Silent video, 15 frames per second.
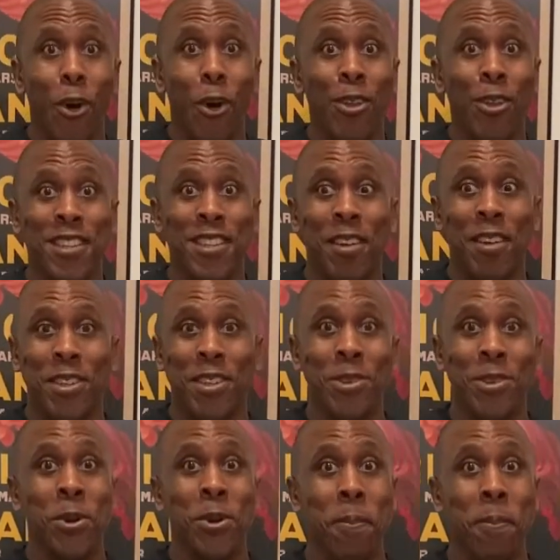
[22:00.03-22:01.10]
all that's left to
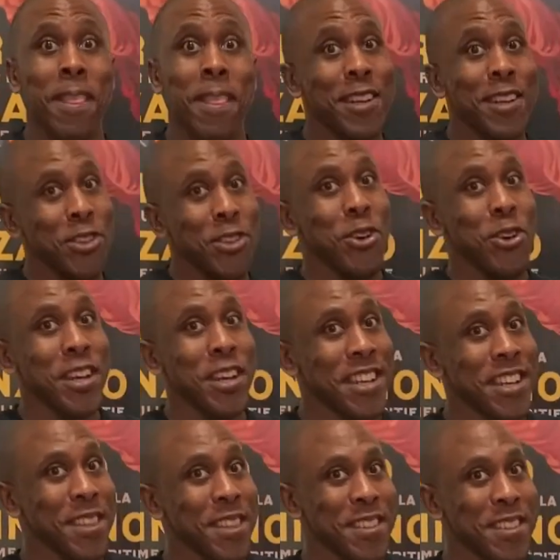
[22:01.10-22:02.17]
do is to cook
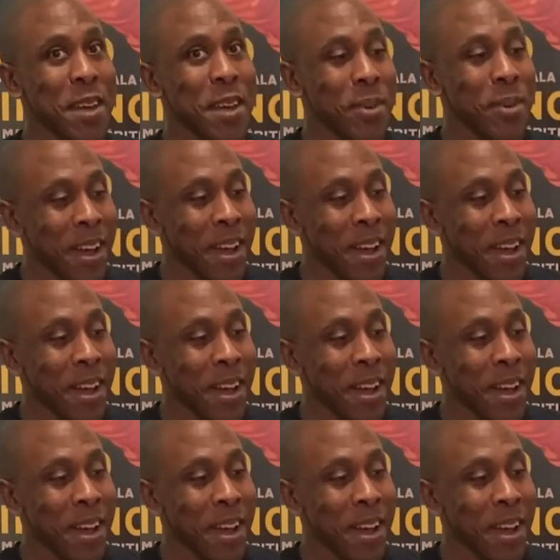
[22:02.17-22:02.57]
and eat this hand